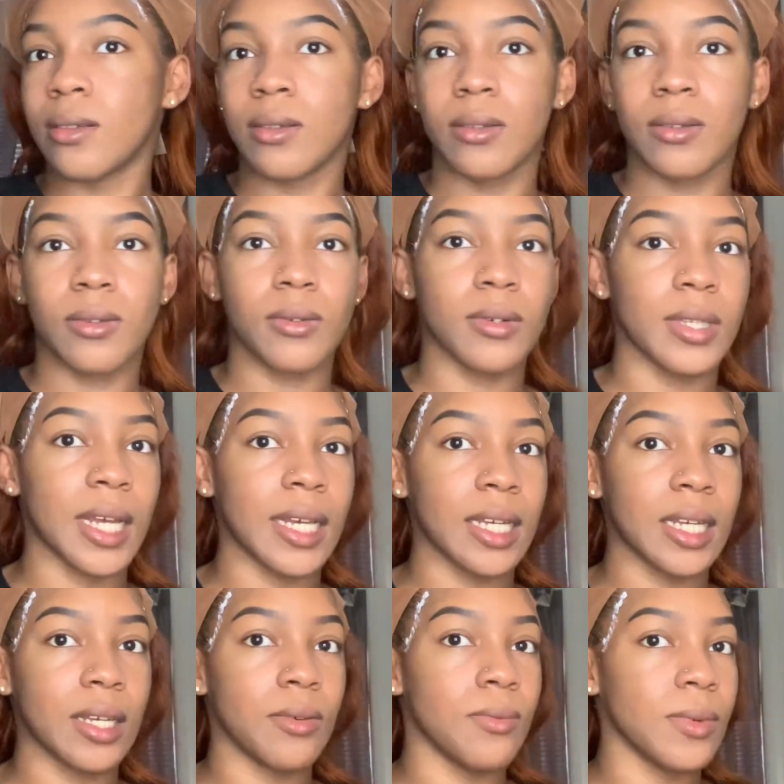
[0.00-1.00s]
Or
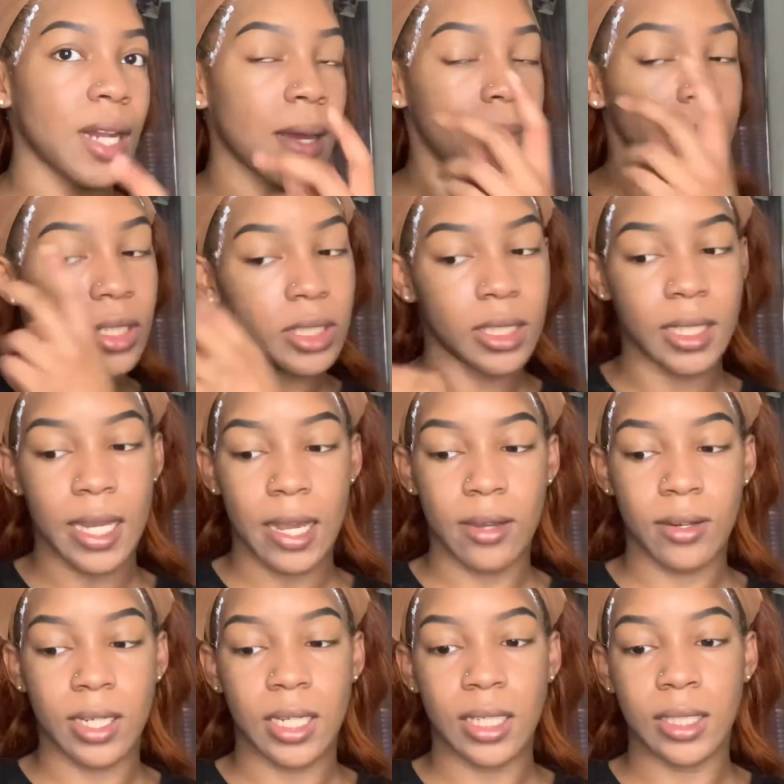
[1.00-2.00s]
like when I push it down,
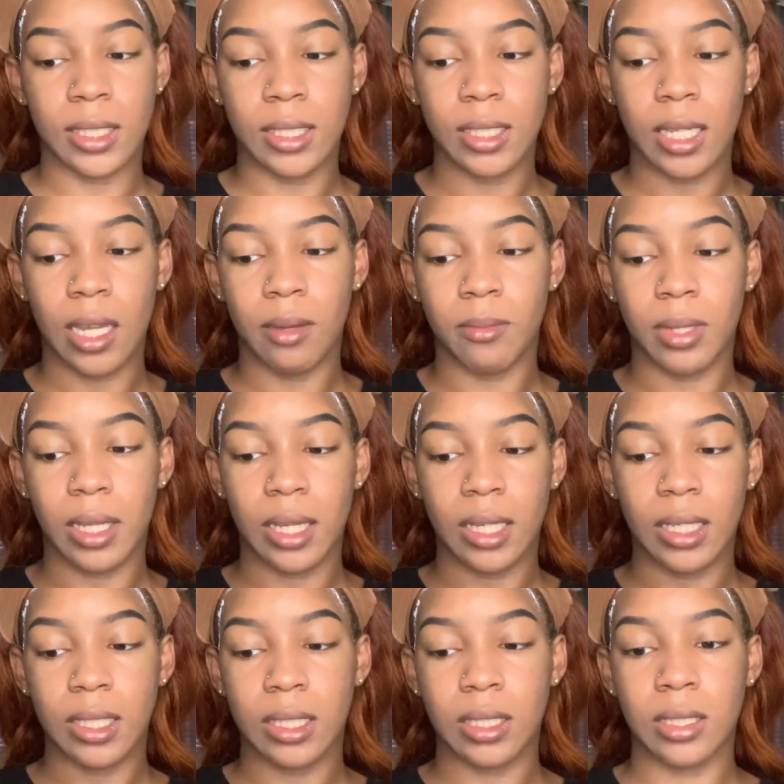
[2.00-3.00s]
it doesn't stay in
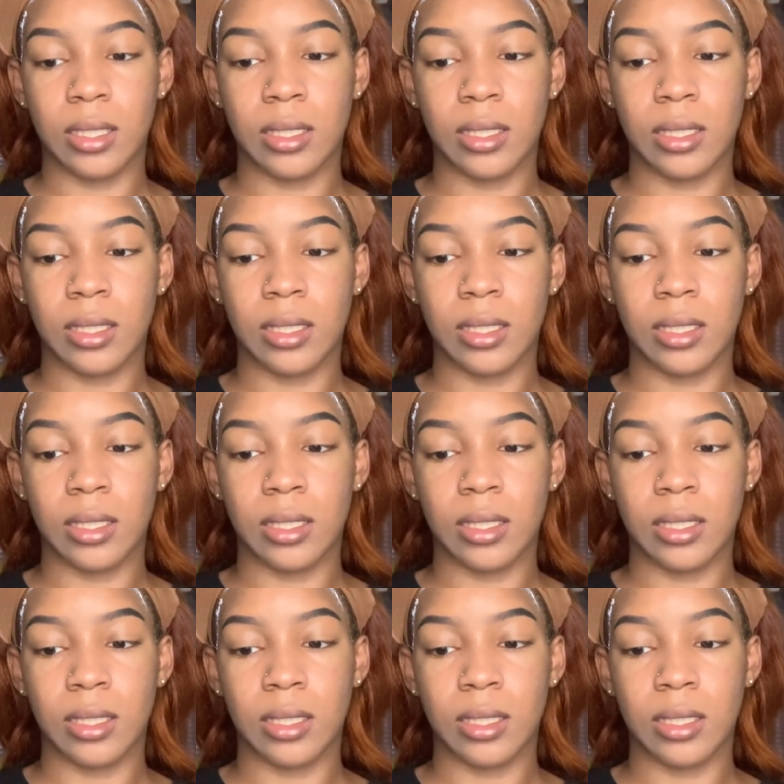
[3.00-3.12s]
place.